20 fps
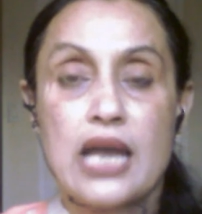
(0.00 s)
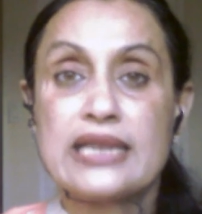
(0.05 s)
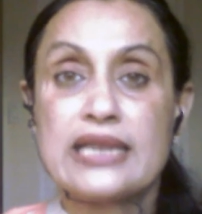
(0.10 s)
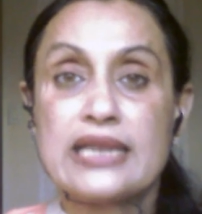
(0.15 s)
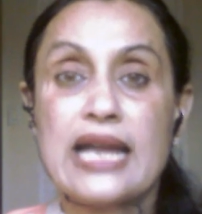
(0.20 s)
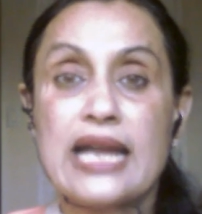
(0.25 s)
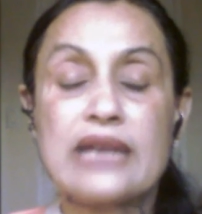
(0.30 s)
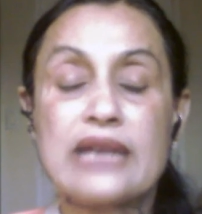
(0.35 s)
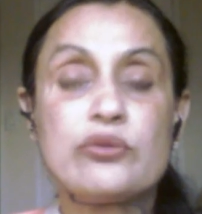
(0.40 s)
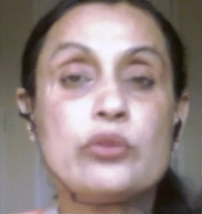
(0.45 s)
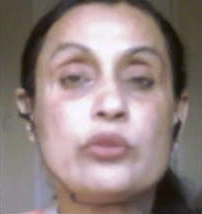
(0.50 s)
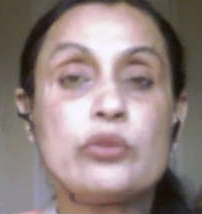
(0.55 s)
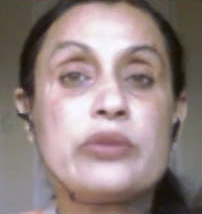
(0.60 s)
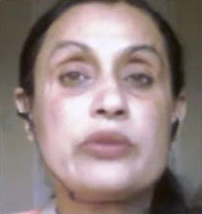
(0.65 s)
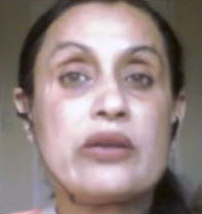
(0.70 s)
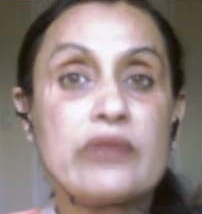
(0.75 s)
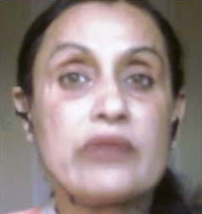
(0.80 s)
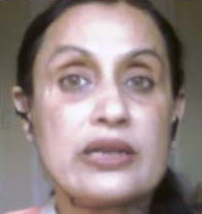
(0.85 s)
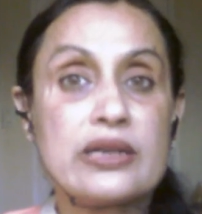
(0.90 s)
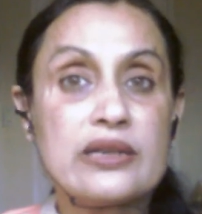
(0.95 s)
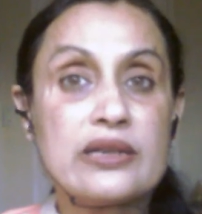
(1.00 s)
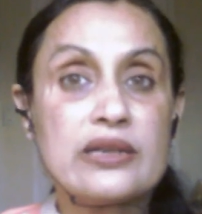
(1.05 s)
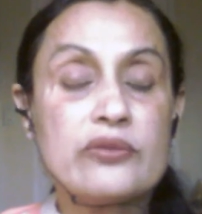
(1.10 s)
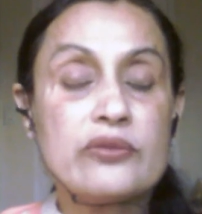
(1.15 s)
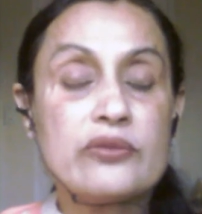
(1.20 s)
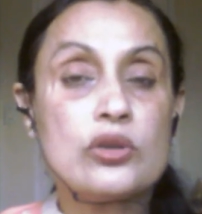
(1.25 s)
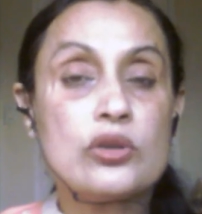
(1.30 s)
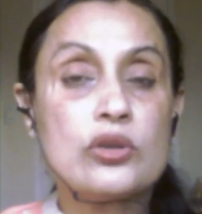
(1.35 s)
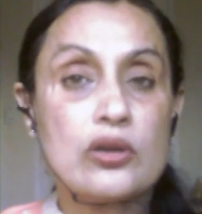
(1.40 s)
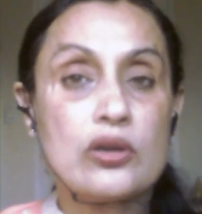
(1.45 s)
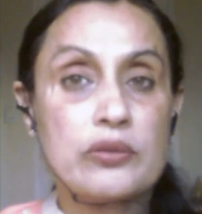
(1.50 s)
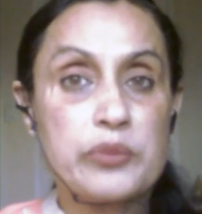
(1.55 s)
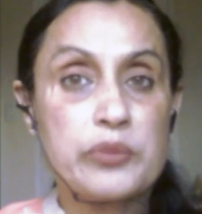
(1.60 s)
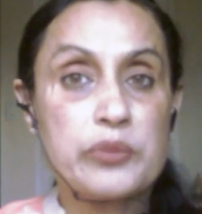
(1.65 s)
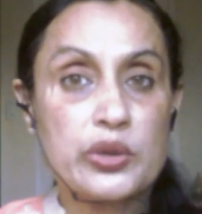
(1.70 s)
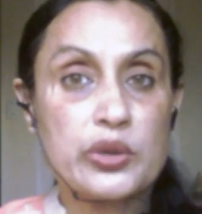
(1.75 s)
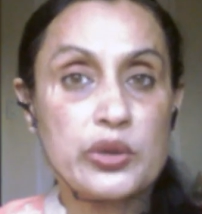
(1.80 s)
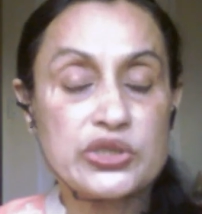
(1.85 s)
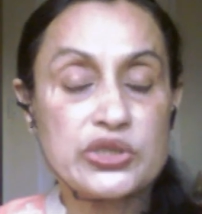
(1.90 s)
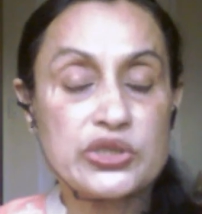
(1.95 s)
And that will be a wonderful
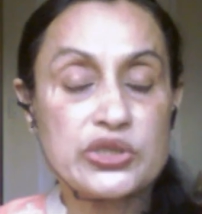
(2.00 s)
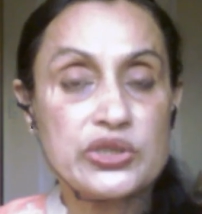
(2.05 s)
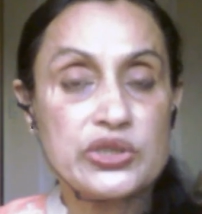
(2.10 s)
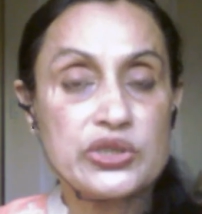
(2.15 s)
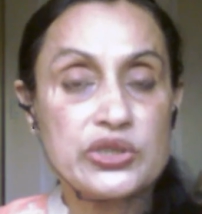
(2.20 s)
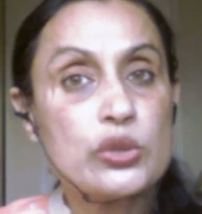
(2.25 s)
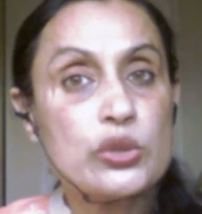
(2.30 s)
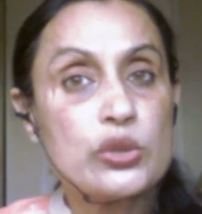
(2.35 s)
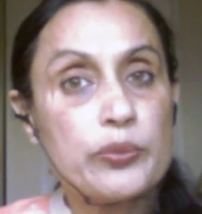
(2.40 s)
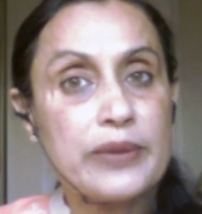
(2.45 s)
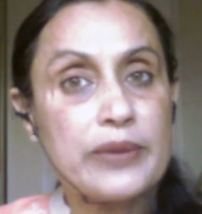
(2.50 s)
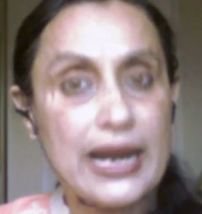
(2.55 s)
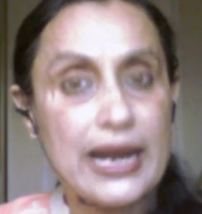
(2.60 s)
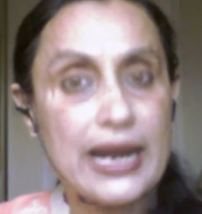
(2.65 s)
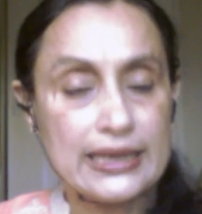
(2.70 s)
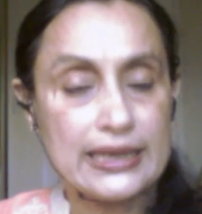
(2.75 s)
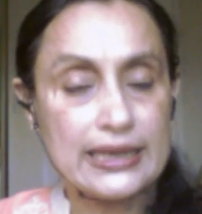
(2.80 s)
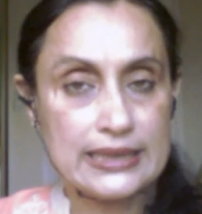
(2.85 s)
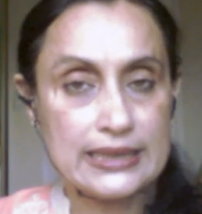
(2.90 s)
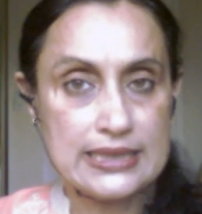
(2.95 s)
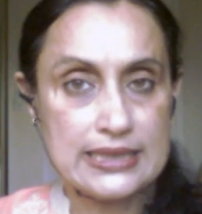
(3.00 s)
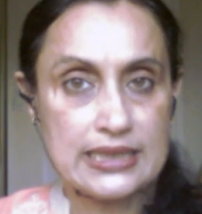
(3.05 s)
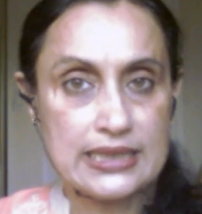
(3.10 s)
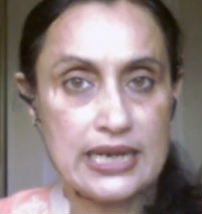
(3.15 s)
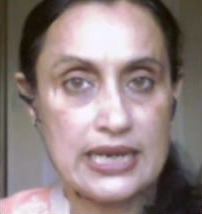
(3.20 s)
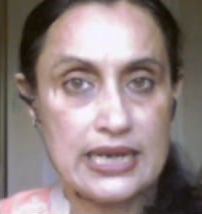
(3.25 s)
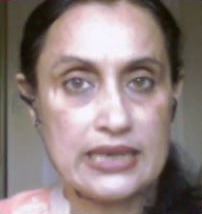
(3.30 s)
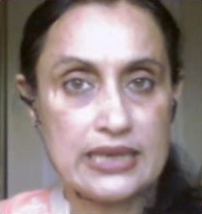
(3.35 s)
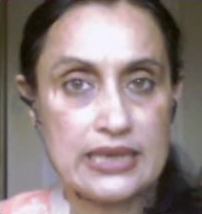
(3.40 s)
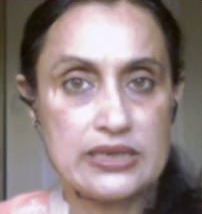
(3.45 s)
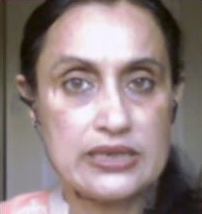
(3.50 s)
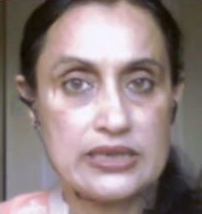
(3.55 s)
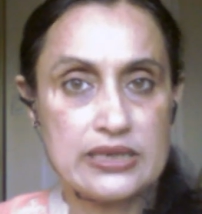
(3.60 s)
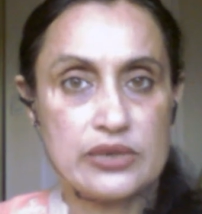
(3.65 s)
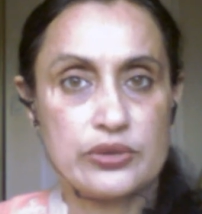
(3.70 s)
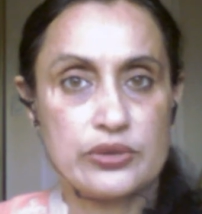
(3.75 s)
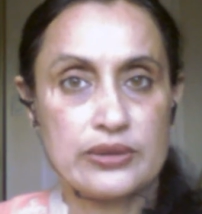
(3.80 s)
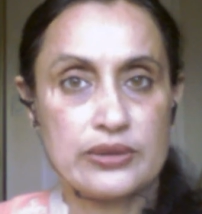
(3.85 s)
opportunity to practice gratitude.